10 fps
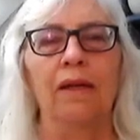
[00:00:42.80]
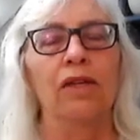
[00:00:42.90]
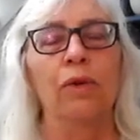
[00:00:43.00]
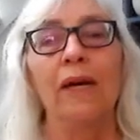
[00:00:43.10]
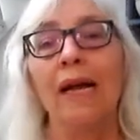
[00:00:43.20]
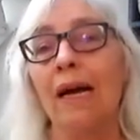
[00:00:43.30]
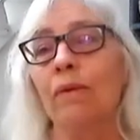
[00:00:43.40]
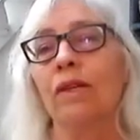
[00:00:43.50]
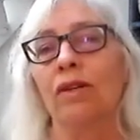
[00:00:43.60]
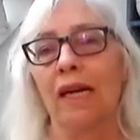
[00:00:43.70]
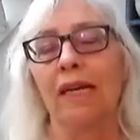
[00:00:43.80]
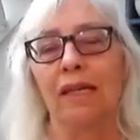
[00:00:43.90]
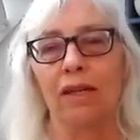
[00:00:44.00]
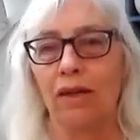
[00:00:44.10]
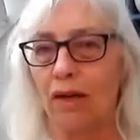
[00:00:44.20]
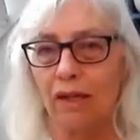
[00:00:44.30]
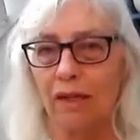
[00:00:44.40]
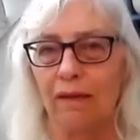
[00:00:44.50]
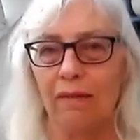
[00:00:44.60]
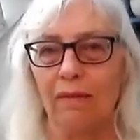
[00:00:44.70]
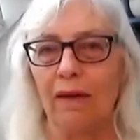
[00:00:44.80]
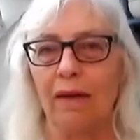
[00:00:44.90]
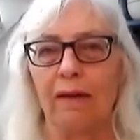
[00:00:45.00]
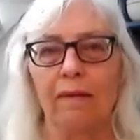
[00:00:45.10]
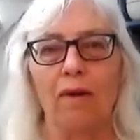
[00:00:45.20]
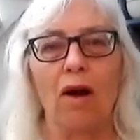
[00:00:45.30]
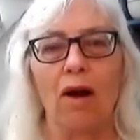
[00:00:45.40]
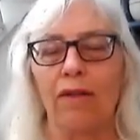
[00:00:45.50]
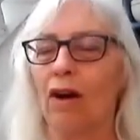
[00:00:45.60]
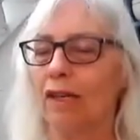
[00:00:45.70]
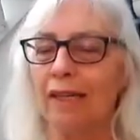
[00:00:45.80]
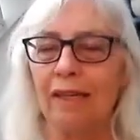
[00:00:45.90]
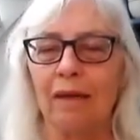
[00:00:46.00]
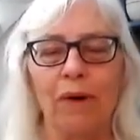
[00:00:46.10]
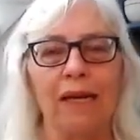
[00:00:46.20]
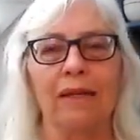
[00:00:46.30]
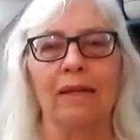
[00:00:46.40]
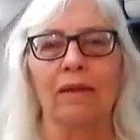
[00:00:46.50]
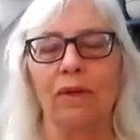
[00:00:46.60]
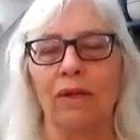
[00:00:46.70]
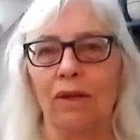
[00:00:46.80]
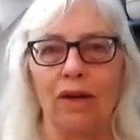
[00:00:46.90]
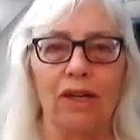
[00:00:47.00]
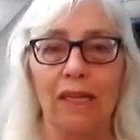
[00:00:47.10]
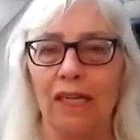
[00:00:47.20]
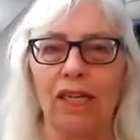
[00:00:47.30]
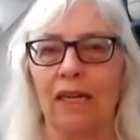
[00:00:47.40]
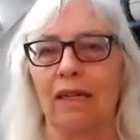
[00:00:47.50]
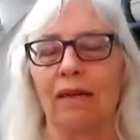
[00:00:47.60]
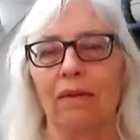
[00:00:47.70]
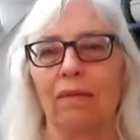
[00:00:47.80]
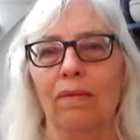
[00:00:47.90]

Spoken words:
So when I was training as a doctor, the artistic practice was not on the agenda.